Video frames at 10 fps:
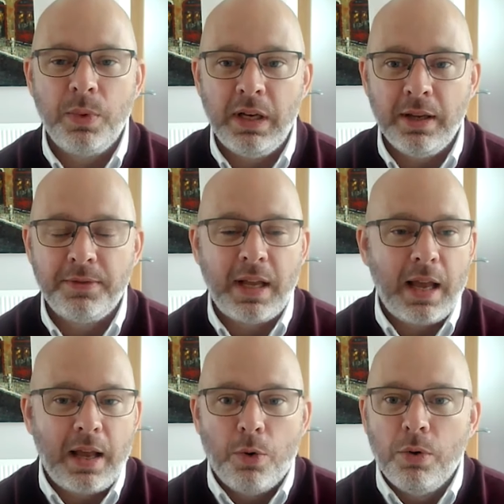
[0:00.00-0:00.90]
we lift
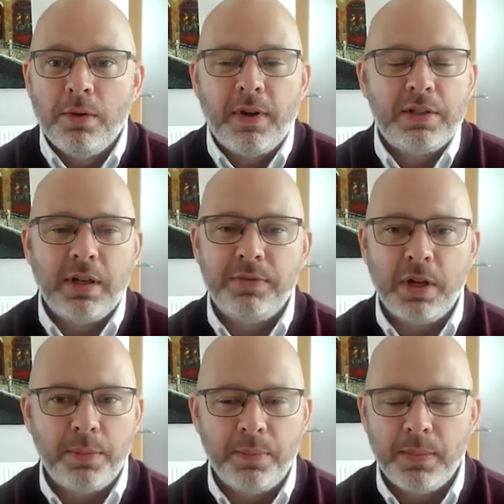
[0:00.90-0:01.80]
all of ourselves
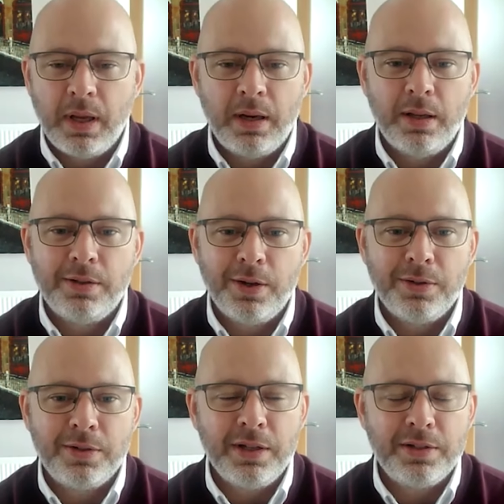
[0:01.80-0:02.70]
up and uh, so
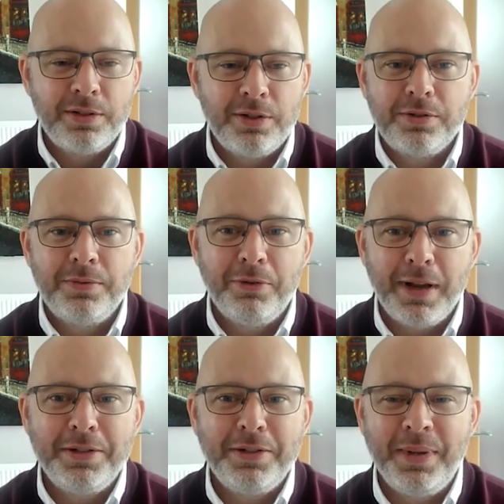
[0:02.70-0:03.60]
it's, it's, just
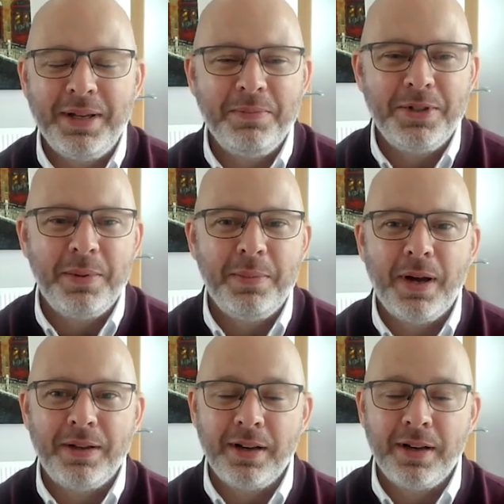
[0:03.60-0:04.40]
great to be to be part of.